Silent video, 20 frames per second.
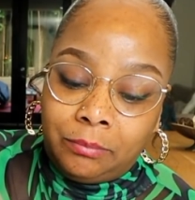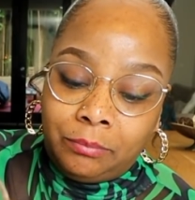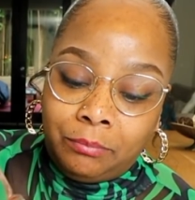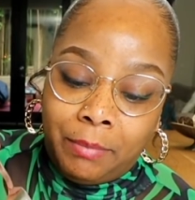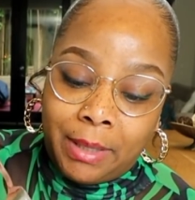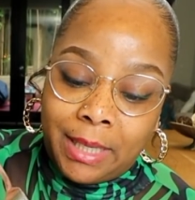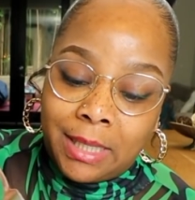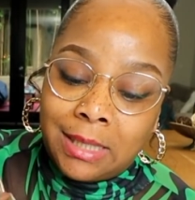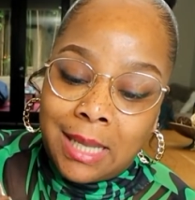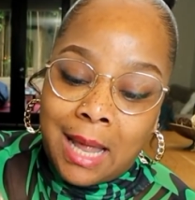
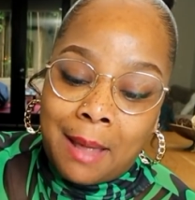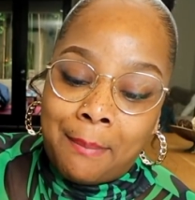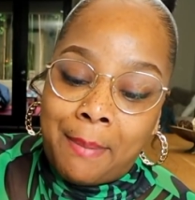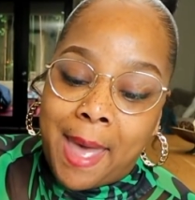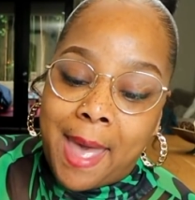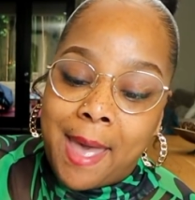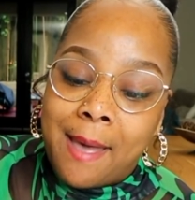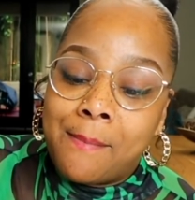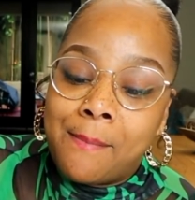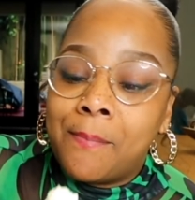but it's not
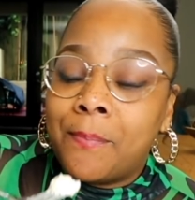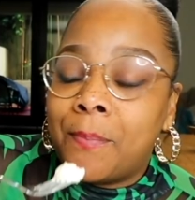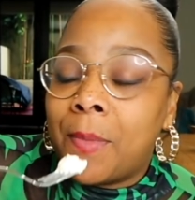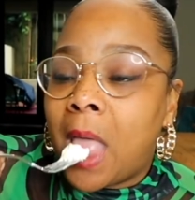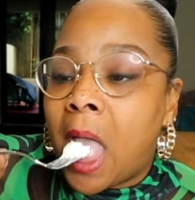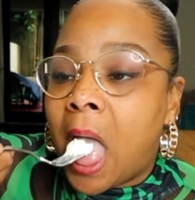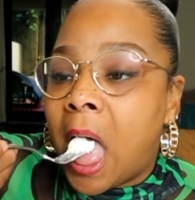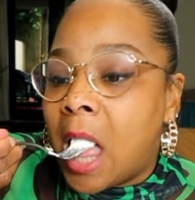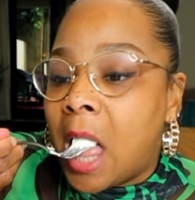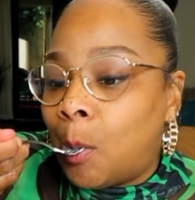bad.
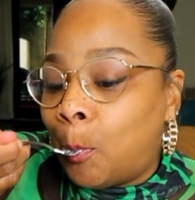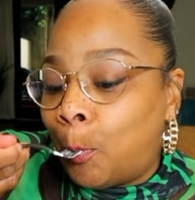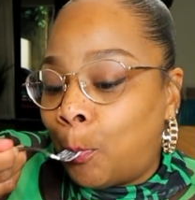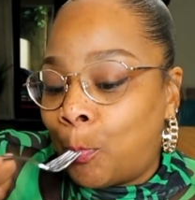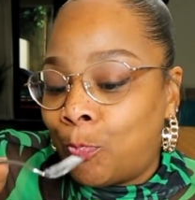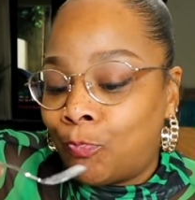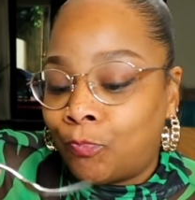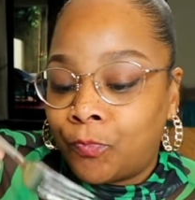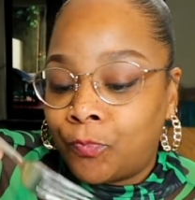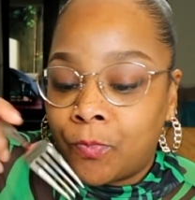
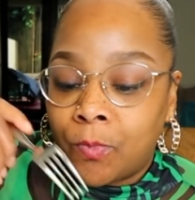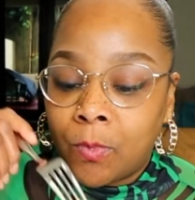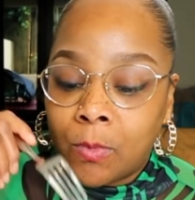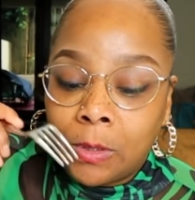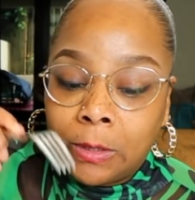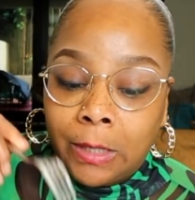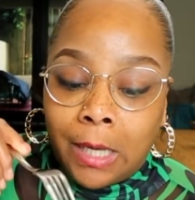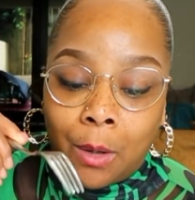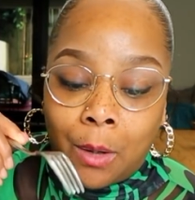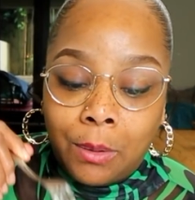
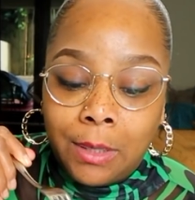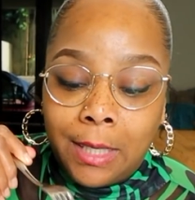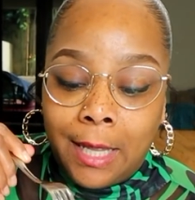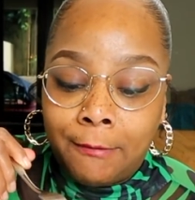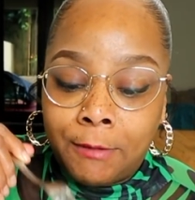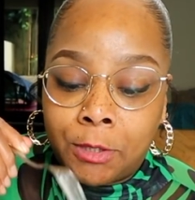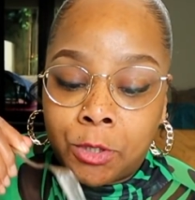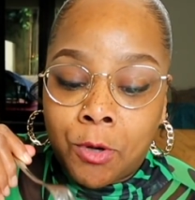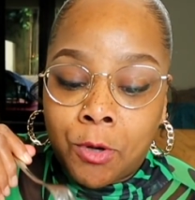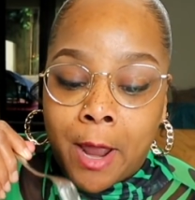I would
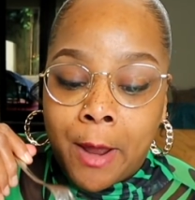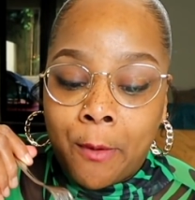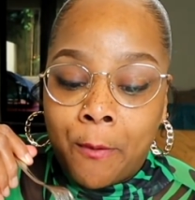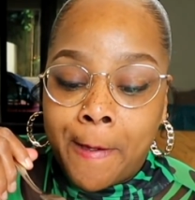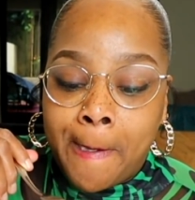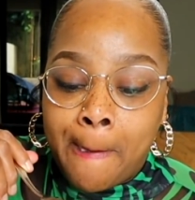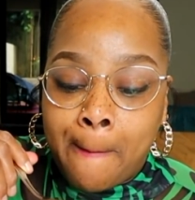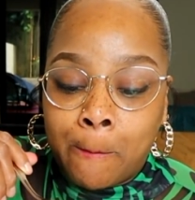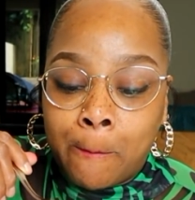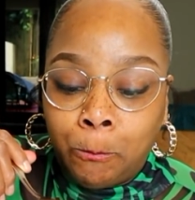love to try
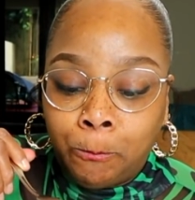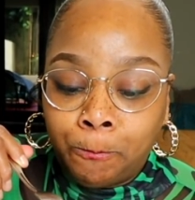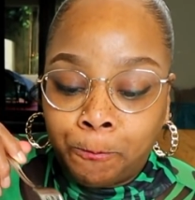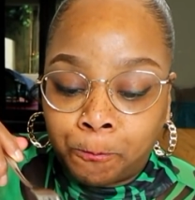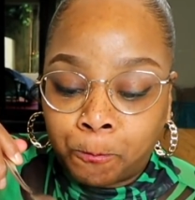one